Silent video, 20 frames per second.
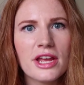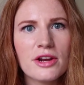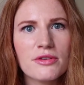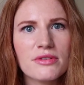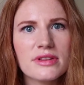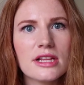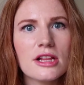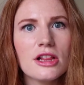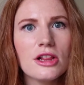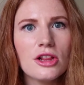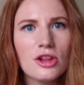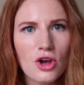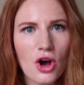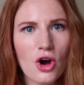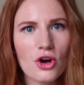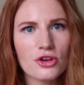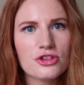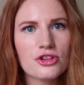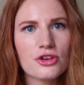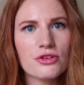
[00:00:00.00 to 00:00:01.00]
there is a
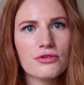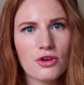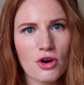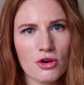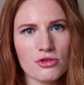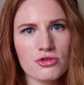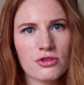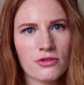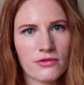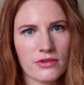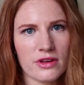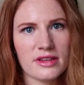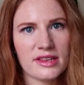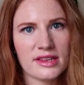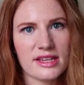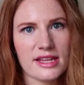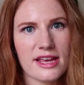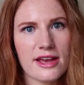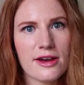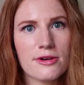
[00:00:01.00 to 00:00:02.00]
lot of
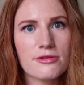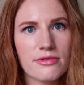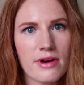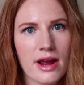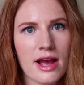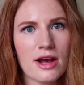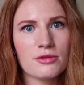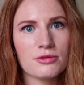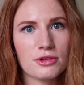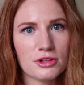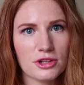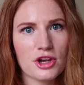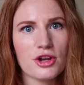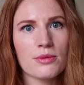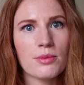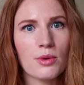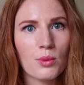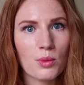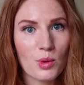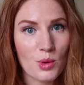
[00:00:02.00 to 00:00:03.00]
controversy around
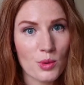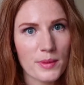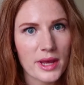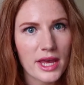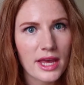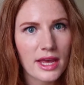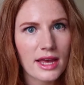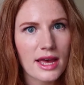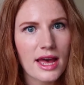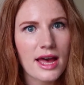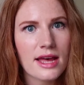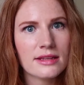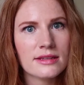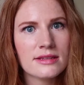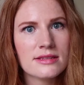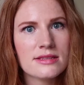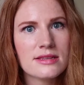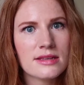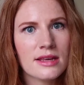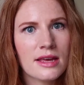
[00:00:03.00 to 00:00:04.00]
global warming,
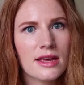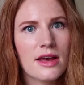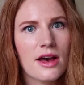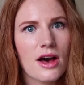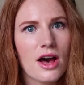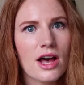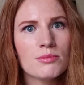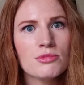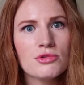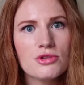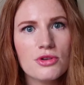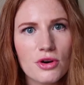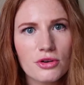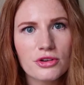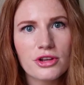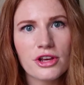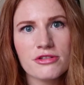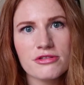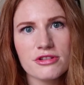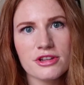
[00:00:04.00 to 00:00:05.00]
and I'm
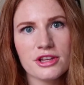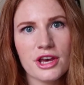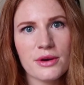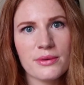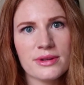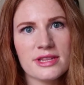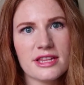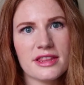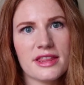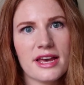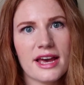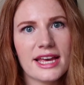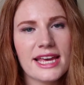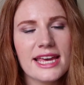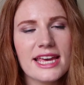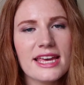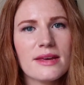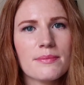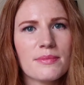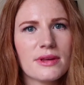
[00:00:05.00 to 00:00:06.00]
not going to go into that
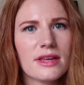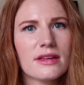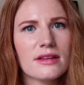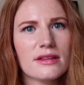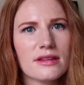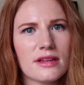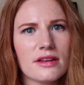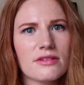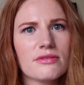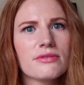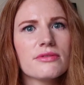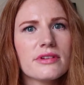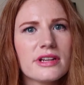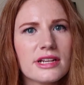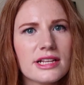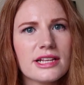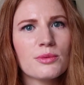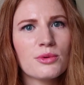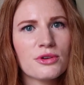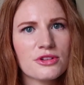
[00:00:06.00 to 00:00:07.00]
here because I
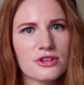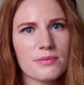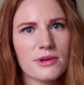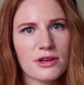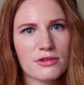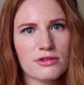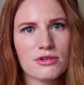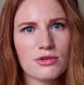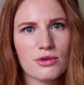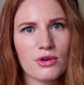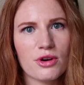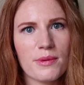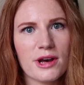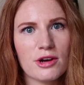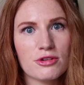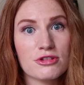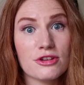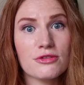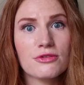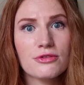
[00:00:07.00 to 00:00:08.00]
really want to be able to talk
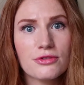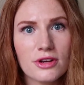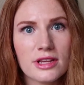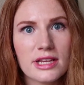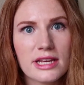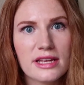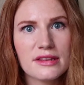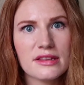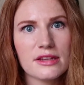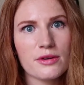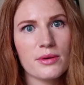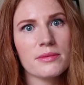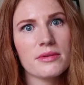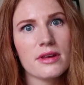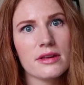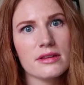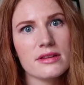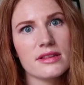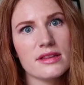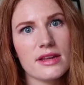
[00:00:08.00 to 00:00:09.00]
about it fully, so I'm
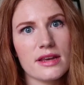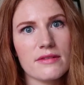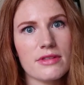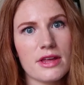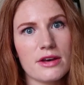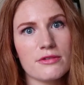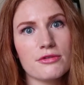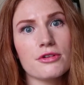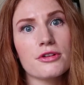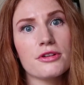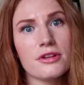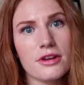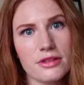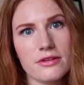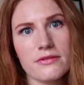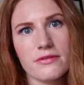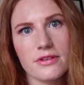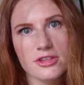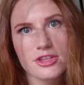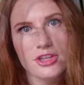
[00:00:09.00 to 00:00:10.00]
going to save that for
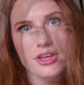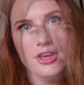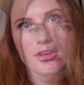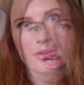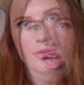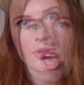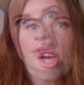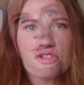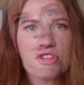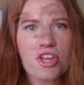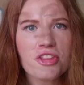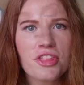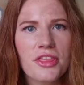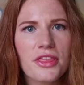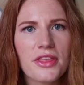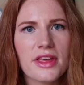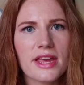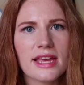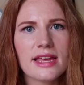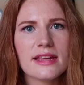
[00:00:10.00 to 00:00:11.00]
another video. Another
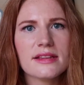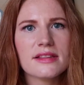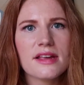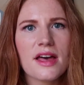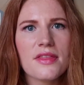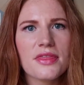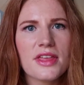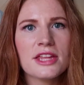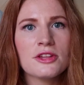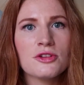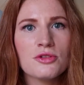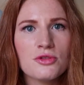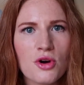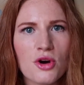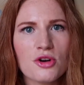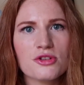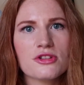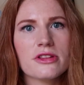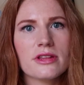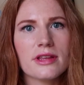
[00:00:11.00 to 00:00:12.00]
thing is that they're
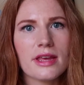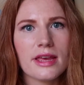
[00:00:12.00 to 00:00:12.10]
not